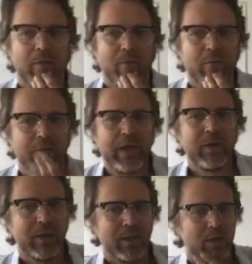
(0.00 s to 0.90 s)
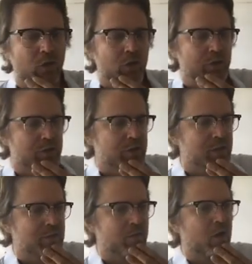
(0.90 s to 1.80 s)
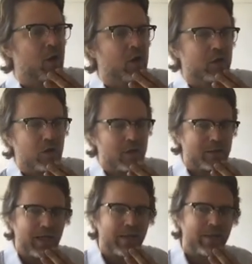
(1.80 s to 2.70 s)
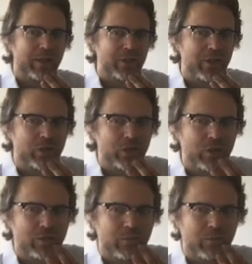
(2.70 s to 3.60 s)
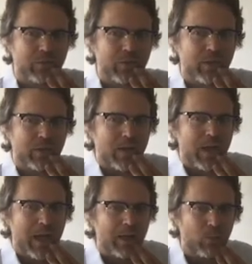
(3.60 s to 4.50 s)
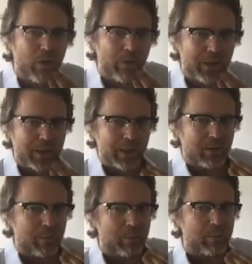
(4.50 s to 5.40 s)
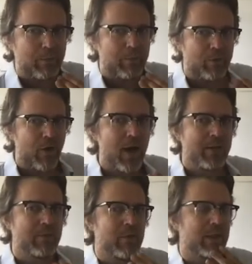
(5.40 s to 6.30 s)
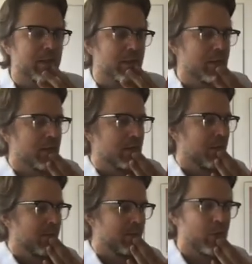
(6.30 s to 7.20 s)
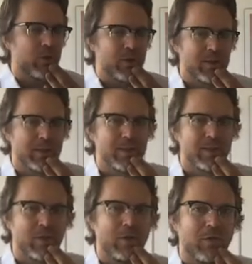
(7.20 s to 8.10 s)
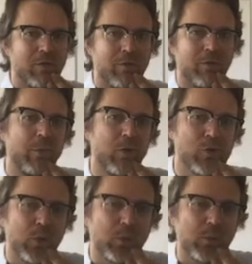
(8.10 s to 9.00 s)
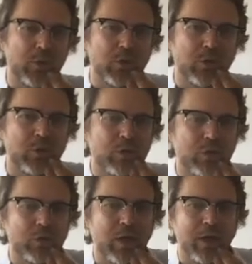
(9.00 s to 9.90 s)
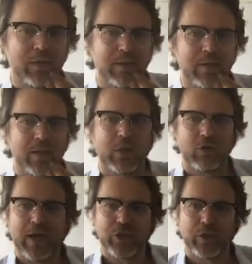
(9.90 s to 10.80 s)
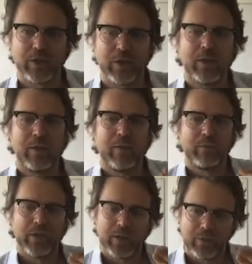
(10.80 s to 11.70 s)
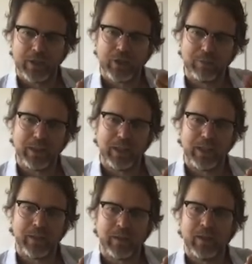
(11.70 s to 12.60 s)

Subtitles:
very little consciousness of the Holocaust at that juncture. And what the primary focus is of post-World War II trials is aggression. Aggression being